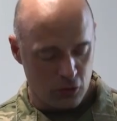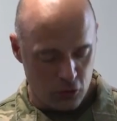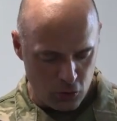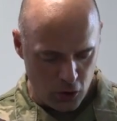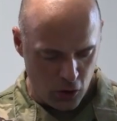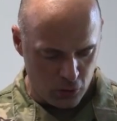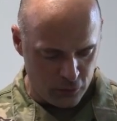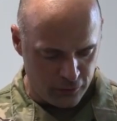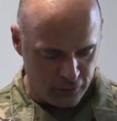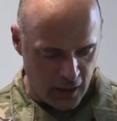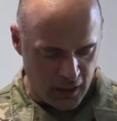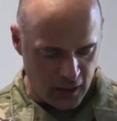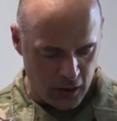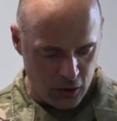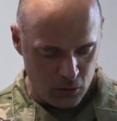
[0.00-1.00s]
Kudos,
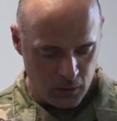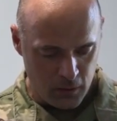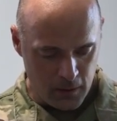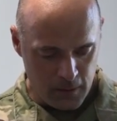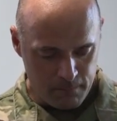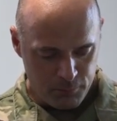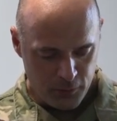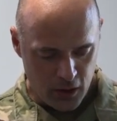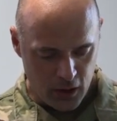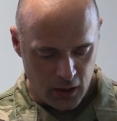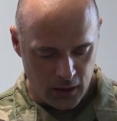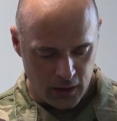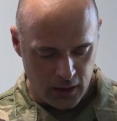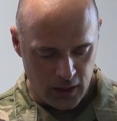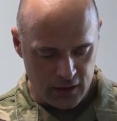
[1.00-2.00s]
thank you.
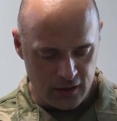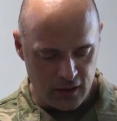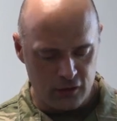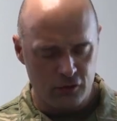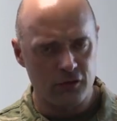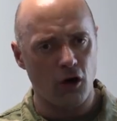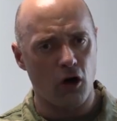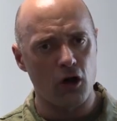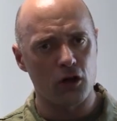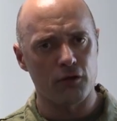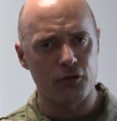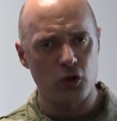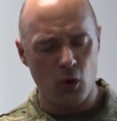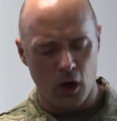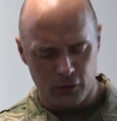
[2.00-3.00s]
And then to all
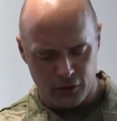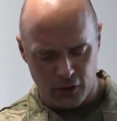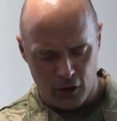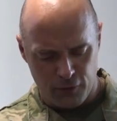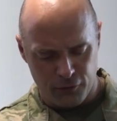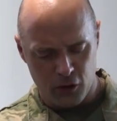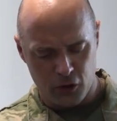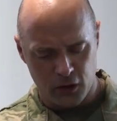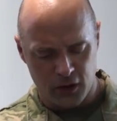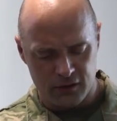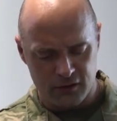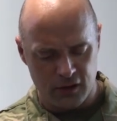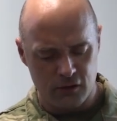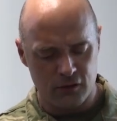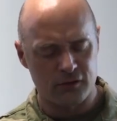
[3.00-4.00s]
of you out there for your
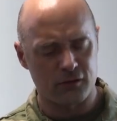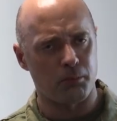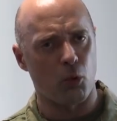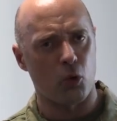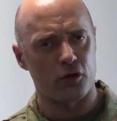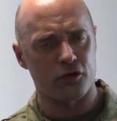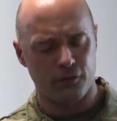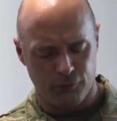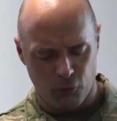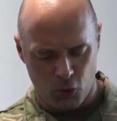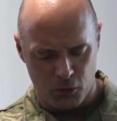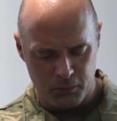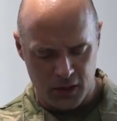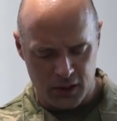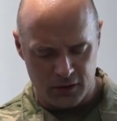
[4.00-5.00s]
continued support to
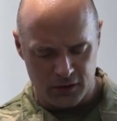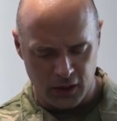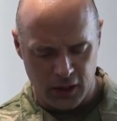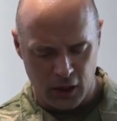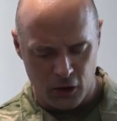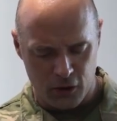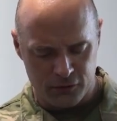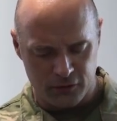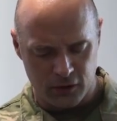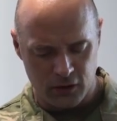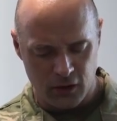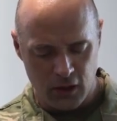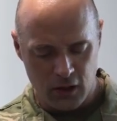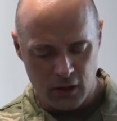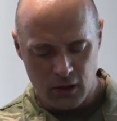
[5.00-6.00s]
Fort Meade and the
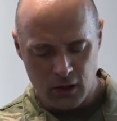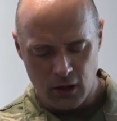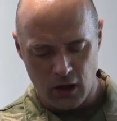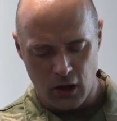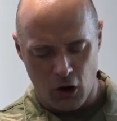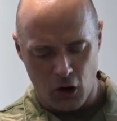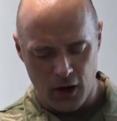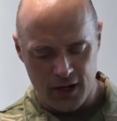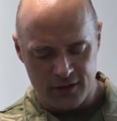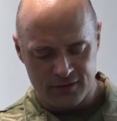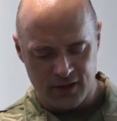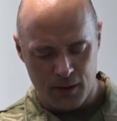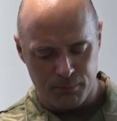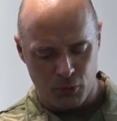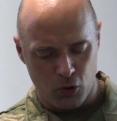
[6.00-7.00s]
garrison. Our
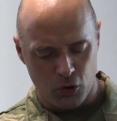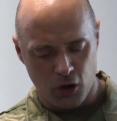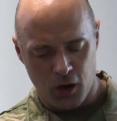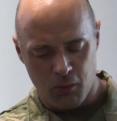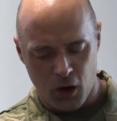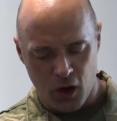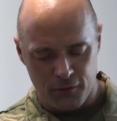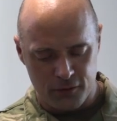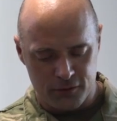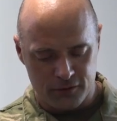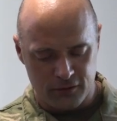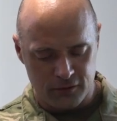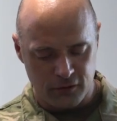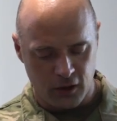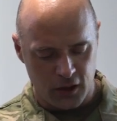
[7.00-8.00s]
ASAP program
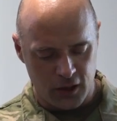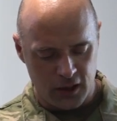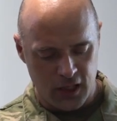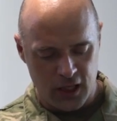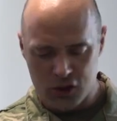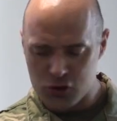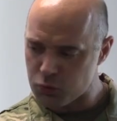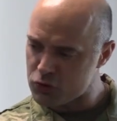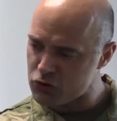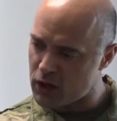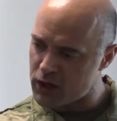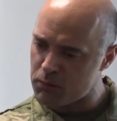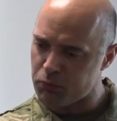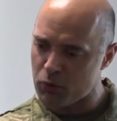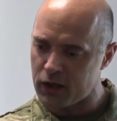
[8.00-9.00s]
office is cutting edge. We're
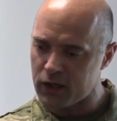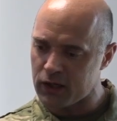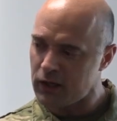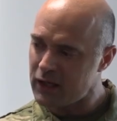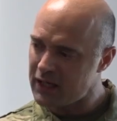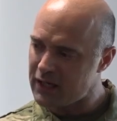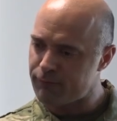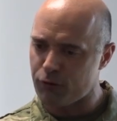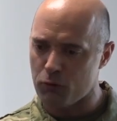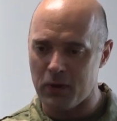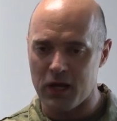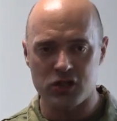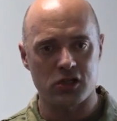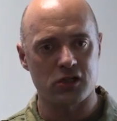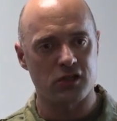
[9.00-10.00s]
trying to bring
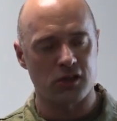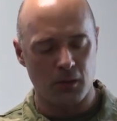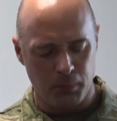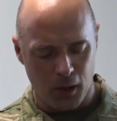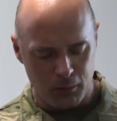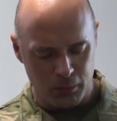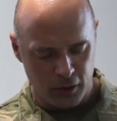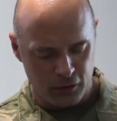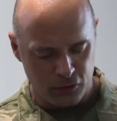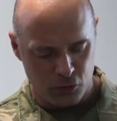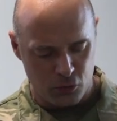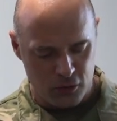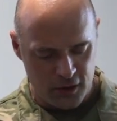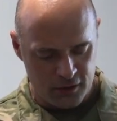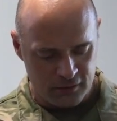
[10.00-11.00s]
information to the public
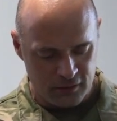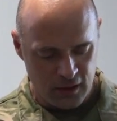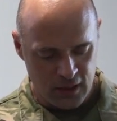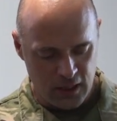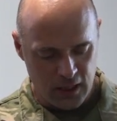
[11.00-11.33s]
through this.